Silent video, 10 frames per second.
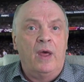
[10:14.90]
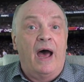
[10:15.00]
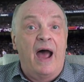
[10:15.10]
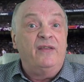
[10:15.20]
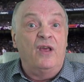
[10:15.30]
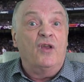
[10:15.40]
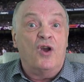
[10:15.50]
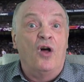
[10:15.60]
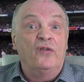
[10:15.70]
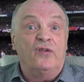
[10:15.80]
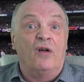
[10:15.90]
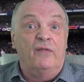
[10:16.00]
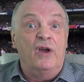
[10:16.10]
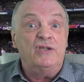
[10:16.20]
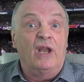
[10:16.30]
I think the console
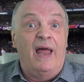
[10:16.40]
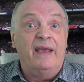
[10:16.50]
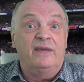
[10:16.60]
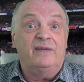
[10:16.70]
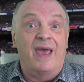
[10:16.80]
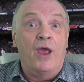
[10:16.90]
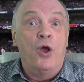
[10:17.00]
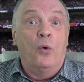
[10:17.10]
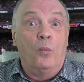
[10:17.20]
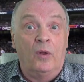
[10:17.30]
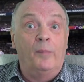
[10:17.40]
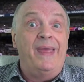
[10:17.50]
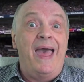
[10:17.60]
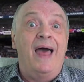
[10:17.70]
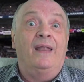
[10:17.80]
version, like I say, will
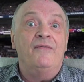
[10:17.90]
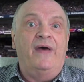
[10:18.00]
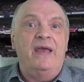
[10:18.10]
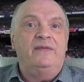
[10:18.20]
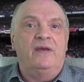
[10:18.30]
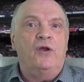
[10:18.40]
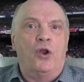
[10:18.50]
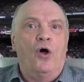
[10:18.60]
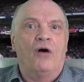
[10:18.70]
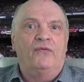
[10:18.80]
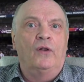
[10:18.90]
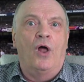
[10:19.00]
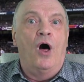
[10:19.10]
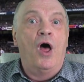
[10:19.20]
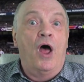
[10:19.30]
be elevated an awful
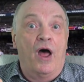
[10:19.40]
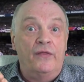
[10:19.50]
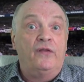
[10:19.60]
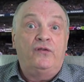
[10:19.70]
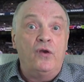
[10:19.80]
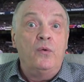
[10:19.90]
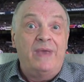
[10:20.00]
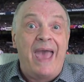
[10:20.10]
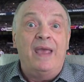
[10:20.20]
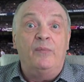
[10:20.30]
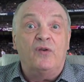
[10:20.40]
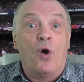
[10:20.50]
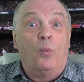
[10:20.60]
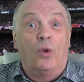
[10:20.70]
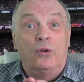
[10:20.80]
lot, and the two games
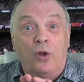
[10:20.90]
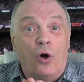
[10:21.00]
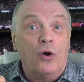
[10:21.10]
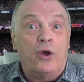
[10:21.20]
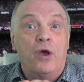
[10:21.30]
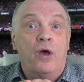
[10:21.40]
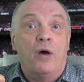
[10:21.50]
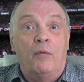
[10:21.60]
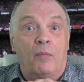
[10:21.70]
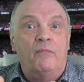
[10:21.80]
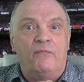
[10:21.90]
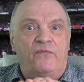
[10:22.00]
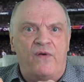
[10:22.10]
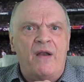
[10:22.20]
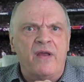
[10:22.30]
will look
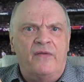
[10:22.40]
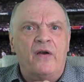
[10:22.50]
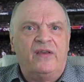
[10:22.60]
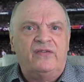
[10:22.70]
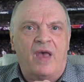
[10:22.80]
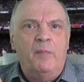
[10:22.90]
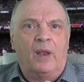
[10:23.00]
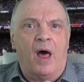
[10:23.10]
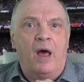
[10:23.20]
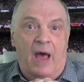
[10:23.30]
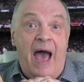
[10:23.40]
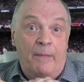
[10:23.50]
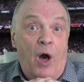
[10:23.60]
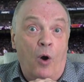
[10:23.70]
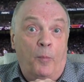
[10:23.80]
very, very similar.
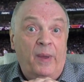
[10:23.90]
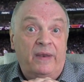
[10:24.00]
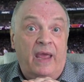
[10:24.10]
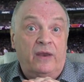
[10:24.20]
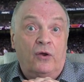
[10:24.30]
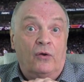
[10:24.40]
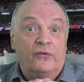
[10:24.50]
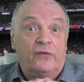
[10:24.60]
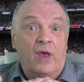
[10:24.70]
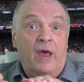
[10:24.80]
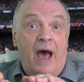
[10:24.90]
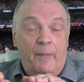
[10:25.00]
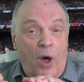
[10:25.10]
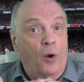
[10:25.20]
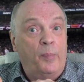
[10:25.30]
I'm hoping it does.
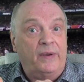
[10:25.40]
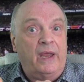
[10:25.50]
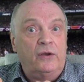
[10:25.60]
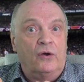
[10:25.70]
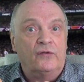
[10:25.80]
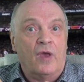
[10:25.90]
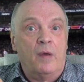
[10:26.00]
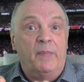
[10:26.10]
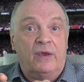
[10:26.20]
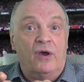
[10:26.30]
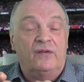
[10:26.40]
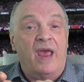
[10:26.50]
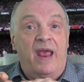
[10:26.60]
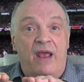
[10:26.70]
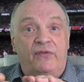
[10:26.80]
I'm hoping it does, because
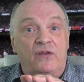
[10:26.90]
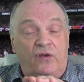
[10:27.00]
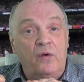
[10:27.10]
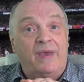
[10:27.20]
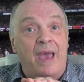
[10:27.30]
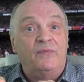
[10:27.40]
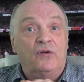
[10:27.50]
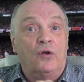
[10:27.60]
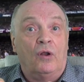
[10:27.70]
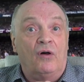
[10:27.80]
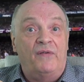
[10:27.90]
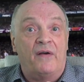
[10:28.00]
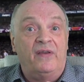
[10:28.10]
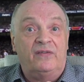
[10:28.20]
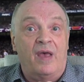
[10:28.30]
if the two games are going to look
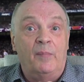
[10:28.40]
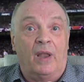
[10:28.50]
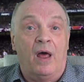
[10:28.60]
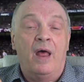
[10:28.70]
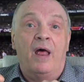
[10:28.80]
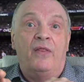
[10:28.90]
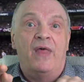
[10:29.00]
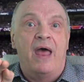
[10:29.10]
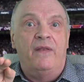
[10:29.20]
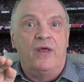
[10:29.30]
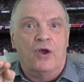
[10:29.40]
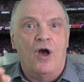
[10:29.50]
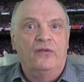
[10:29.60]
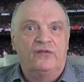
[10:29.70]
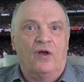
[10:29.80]
very similar, then the
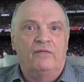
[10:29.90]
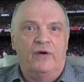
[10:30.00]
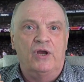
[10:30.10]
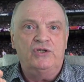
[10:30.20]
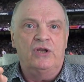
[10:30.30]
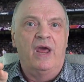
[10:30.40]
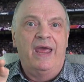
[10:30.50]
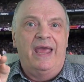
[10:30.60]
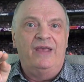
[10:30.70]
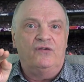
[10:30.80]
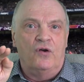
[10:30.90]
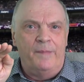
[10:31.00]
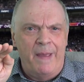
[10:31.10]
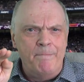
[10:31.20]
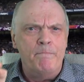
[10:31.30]
console version is going
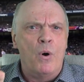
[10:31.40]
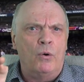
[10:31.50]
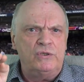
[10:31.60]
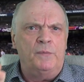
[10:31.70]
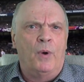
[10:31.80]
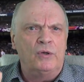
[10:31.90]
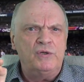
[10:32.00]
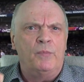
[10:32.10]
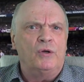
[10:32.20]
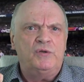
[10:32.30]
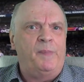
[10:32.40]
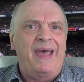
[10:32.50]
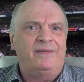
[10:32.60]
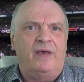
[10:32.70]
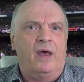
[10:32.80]
to be much, much, much
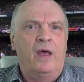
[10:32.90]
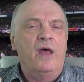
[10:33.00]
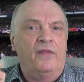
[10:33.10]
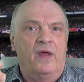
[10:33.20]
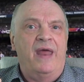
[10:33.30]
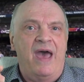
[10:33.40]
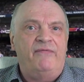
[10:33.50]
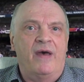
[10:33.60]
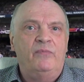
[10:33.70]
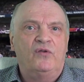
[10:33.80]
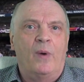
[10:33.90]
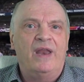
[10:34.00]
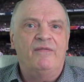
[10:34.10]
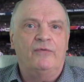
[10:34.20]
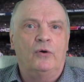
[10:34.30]
better than
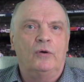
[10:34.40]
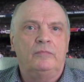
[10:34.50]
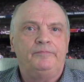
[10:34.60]
FM24.